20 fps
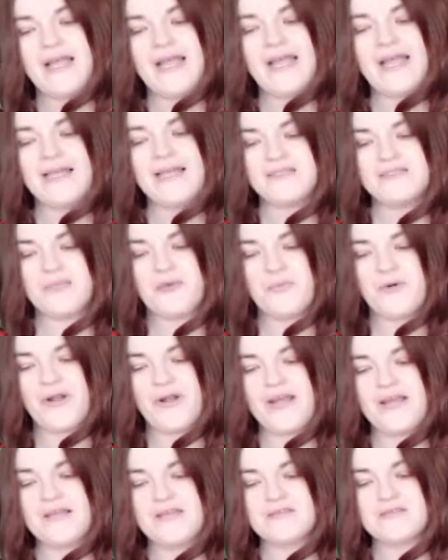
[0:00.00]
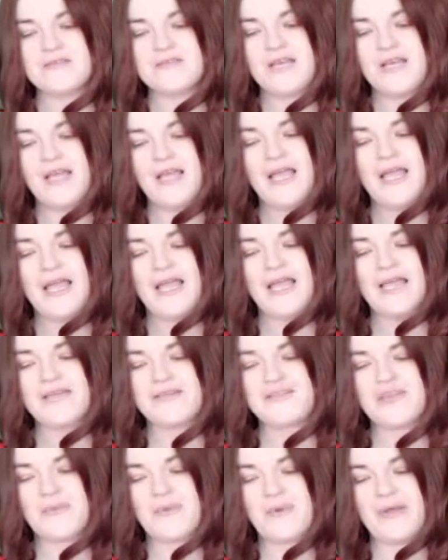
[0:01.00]
Enterprise,
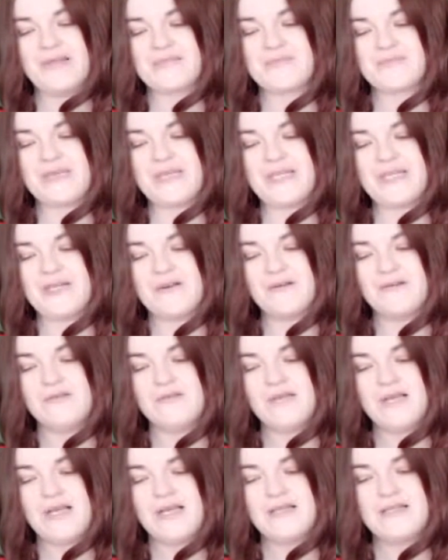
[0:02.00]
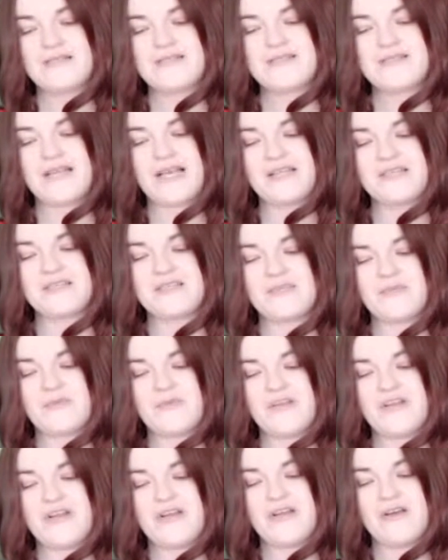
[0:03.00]
HMS Beagle, Santa
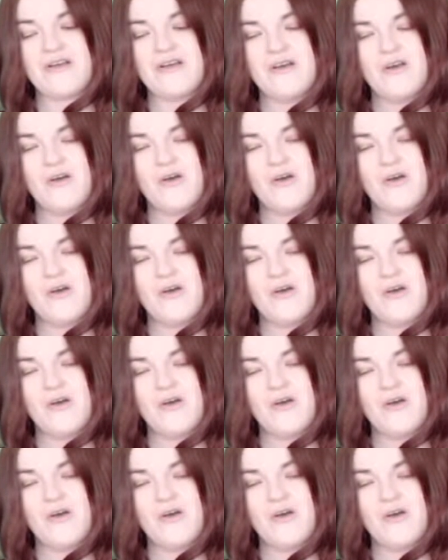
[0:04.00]
Maria,